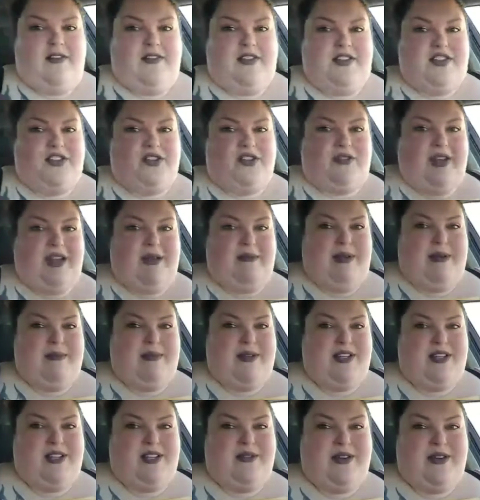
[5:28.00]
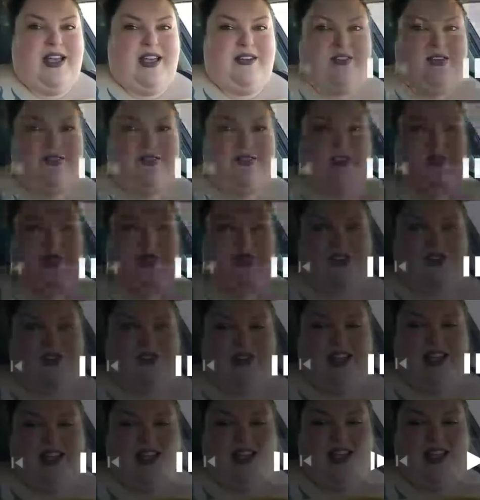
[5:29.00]
on the tray. It might be too heavy for the
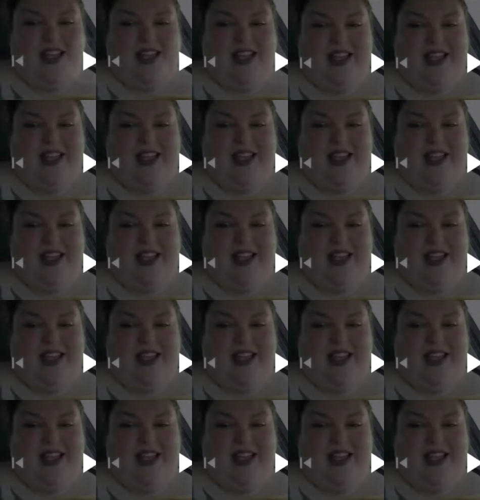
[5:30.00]
tray.